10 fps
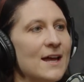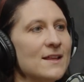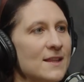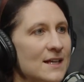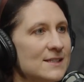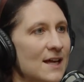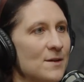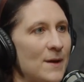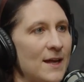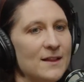and then they
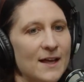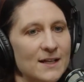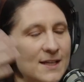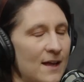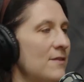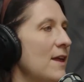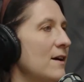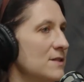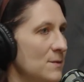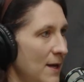send me like
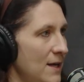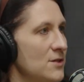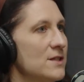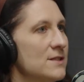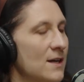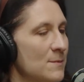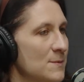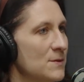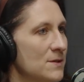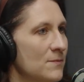10,000 pages that I'm
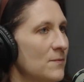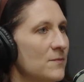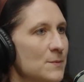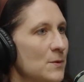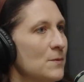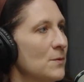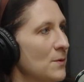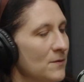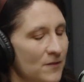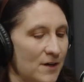supposed to spoon
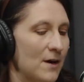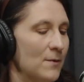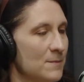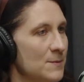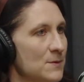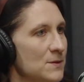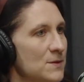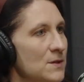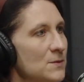through and figure out what I'm supposed to do.